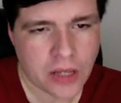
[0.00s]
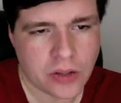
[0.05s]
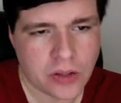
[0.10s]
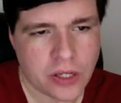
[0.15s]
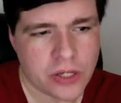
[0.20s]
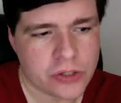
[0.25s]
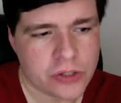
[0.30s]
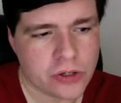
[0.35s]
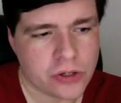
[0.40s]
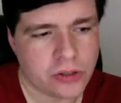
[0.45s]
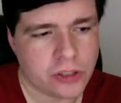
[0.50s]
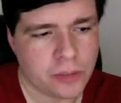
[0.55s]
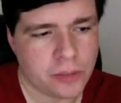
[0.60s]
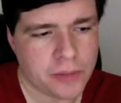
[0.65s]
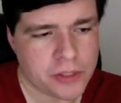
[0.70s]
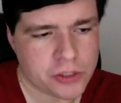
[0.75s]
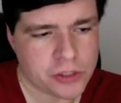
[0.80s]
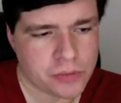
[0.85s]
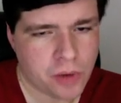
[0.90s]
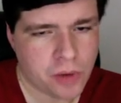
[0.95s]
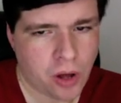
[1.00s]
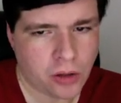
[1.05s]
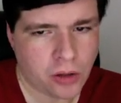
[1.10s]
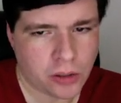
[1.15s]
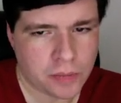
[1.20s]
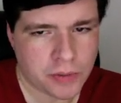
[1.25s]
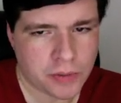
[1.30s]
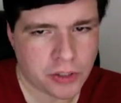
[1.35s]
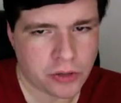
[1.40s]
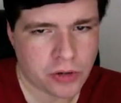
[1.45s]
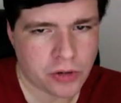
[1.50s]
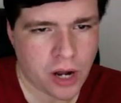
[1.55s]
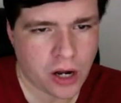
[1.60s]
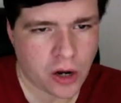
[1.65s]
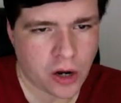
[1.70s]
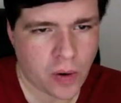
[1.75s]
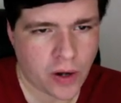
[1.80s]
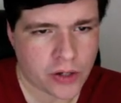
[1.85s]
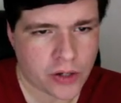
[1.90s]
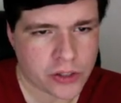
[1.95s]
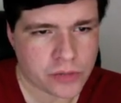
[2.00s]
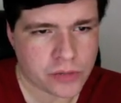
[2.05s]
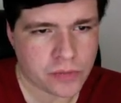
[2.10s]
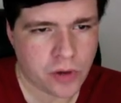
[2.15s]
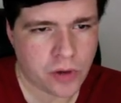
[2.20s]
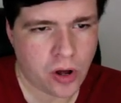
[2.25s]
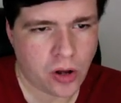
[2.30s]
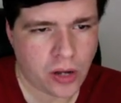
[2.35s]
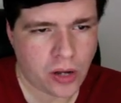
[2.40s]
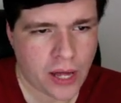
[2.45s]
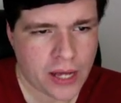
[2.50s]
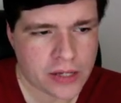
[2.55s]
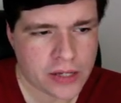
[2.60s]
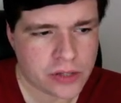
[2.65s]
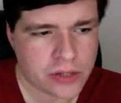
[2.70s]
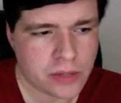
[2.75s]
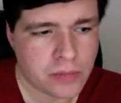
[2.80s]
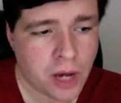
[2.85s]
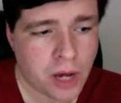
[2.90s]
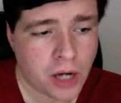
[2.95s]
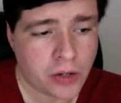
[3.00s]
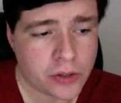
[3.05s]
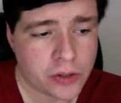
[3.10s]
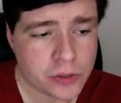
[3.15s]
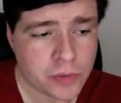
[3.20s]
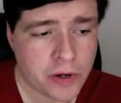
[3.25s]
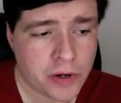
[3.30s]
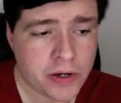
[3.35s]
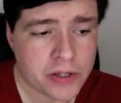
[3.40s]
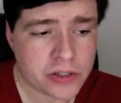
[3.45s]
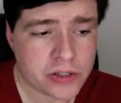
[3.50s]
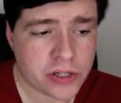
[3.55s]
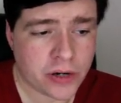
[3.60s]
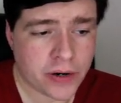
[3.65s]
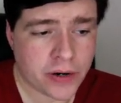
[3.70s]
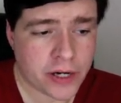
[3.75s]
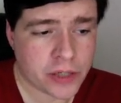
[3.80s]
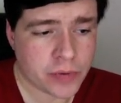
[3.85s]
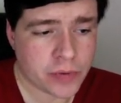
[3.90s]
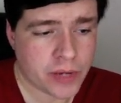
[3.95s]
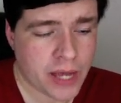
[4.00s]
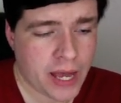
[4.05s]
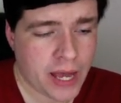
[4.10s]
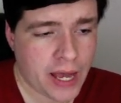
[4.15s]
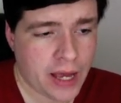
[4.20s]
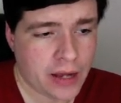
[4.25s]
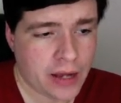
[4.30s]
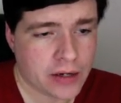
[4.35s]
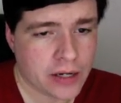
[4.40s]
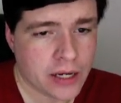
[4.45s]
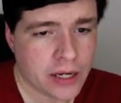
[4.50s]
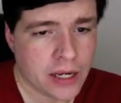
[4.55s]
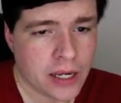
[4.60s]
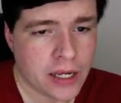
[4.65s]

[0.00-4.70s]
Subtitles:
These are a little bit smaller, but they're not quite as small as the Mahler Spirit series we had